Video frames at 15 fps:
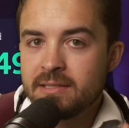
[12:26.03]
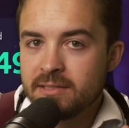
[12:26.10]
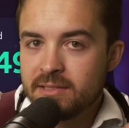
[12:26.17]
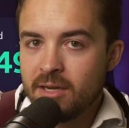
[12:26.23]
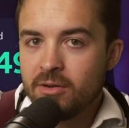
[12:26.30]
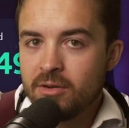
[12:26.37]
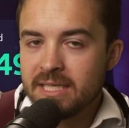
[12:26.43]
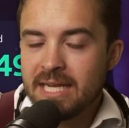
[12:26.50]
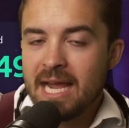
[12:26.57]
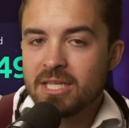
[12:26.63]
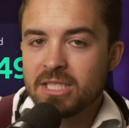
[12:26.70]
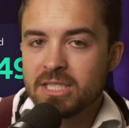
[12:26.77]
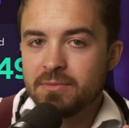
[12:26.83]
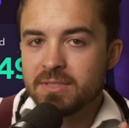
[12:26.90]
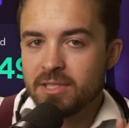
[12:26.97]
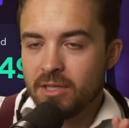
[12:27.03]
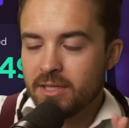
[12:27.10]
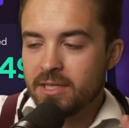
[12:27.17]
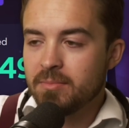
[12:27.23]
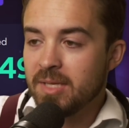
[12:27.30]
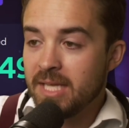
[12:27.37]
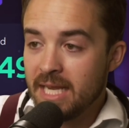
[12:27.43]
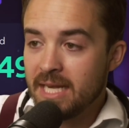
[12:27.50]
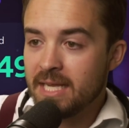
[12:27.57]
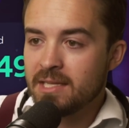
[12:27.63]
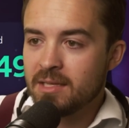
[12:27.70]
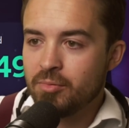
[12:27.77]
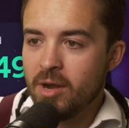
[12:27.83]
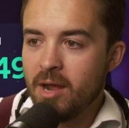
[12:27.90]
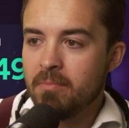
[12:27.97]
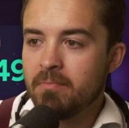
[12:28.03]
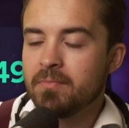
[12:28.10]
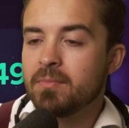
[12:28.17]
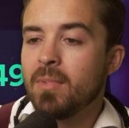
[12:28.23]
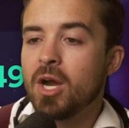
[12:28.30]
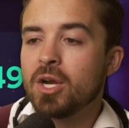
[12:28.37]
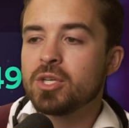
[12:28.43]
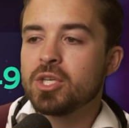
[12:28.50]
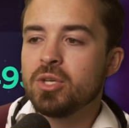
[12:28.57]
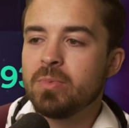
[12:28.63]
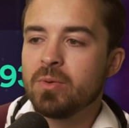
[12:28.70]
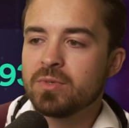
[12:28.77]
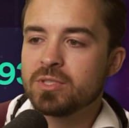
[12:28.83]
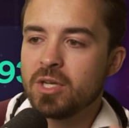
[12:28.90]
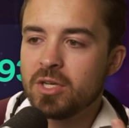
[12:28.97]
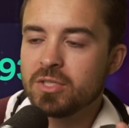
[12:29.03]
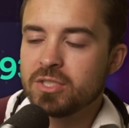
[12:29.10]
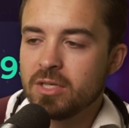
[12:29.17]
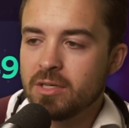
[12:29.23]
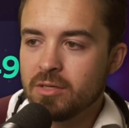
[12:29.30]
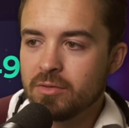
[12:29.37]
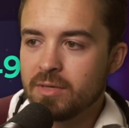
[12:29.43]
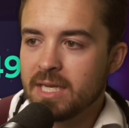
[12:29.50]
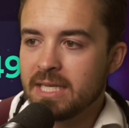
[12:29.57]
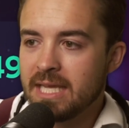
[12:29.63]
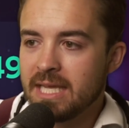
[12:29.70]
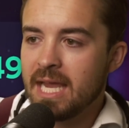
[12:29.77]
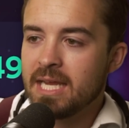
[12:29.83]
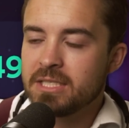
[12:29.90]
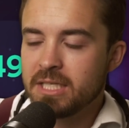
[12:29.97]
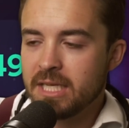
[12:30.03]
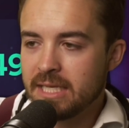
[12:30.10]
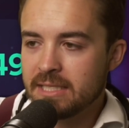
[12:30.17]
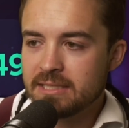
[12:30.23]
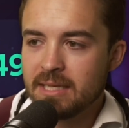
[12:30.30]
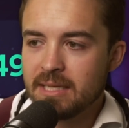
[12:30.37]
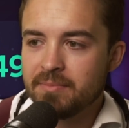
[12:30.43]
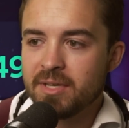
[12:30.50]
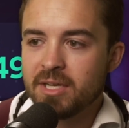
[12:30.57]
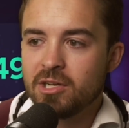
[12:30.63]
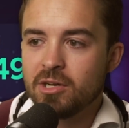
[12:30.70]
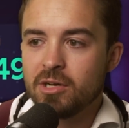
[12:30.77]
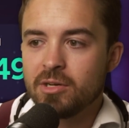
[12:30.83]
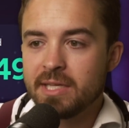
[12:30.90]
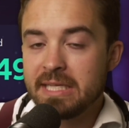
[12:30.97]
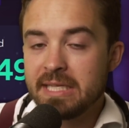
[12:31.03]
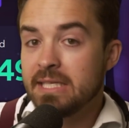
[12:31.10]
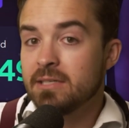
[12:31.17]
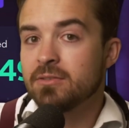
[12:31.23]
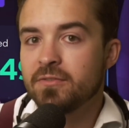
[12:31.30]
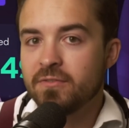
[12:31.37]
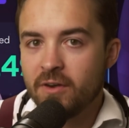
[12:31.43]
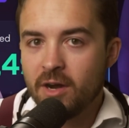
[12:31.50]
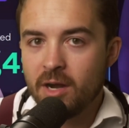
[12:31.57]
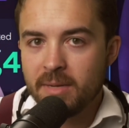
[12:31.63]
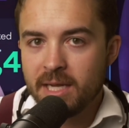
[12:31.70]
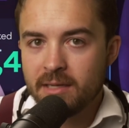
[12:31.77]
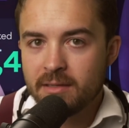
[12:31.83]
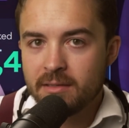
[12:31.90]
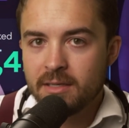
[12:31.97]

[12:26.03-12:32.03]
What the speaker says: The token actually was only the beginning of the problem. Mark Cuban was also engaging in something called yield farming